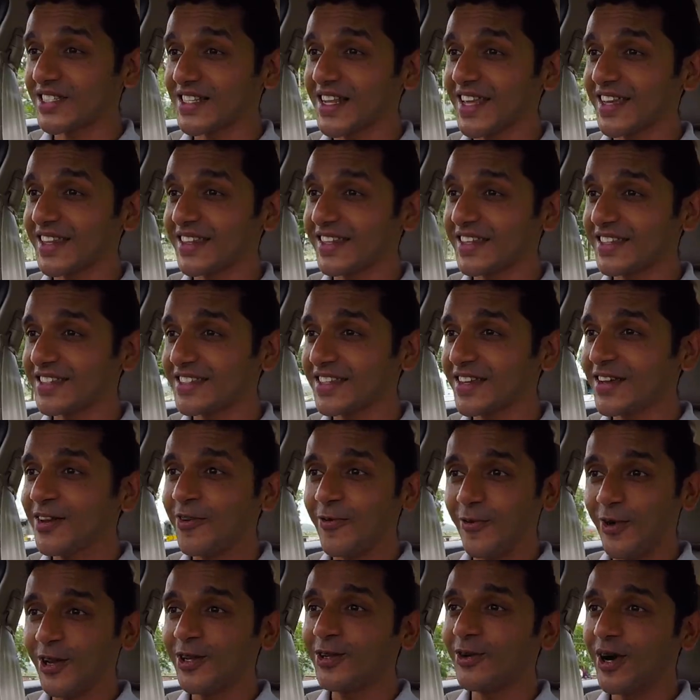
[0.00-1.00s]
like this,
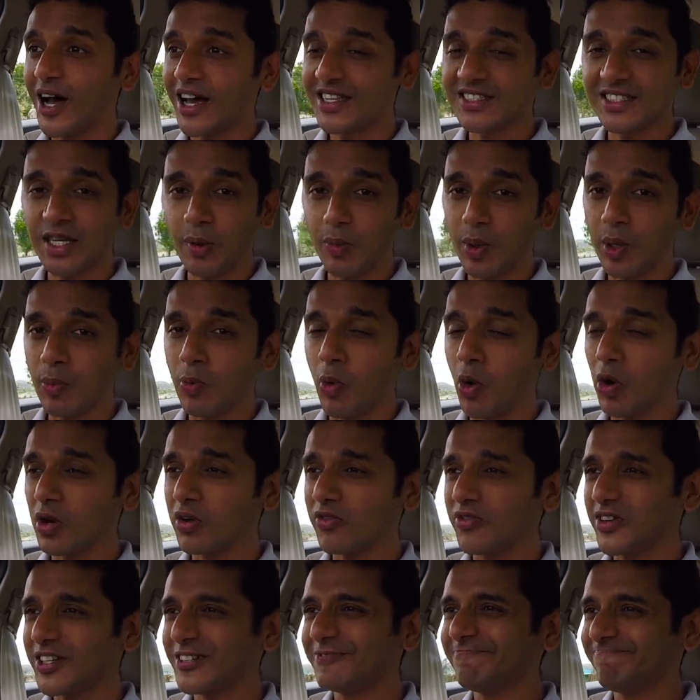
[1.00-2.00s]
when you ask a bit more of
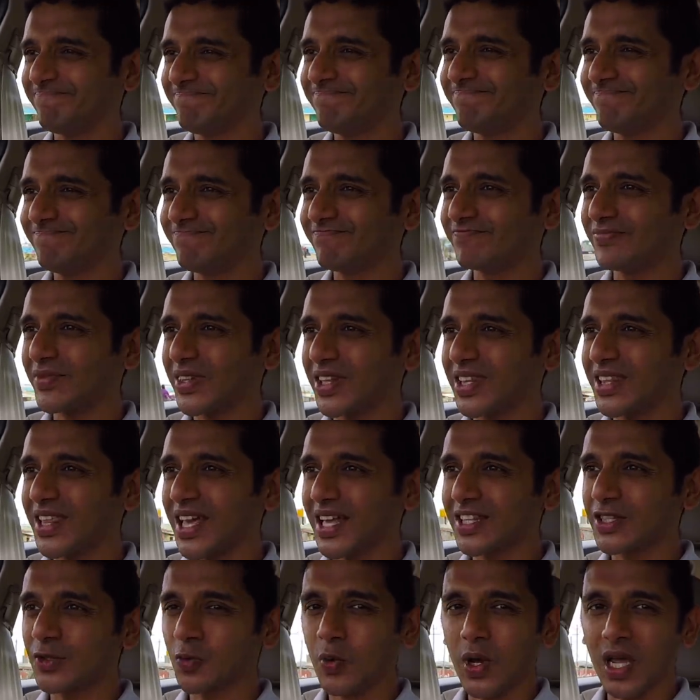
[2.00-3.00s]
it,
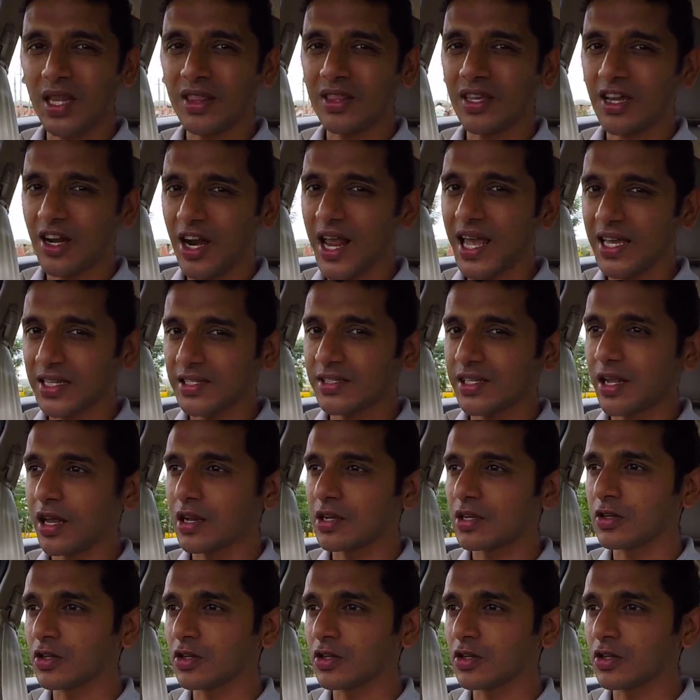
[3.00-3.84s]
that's when the cracks start to